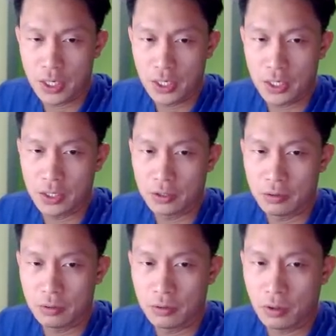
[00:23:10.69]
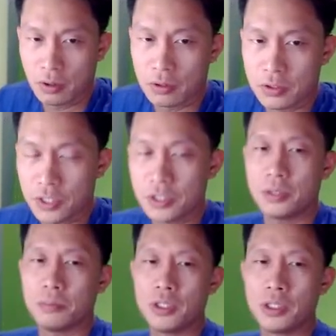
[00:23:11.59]
and our
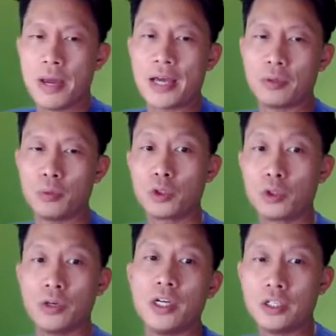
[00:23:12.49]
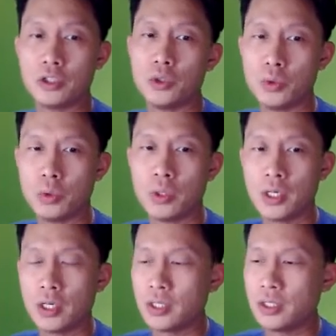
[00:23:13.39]
system in the backend will create a new
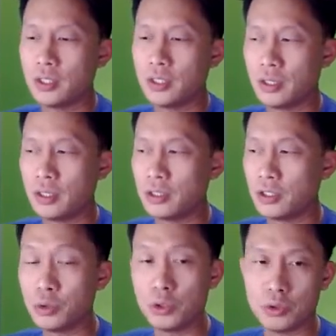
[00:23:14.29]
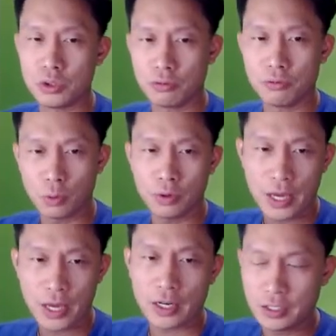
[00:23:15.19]
user for
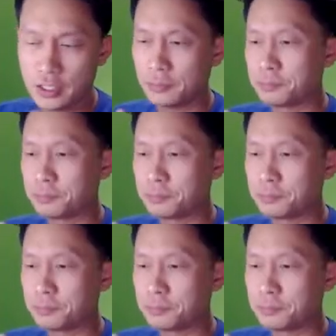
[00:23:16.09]
that ID.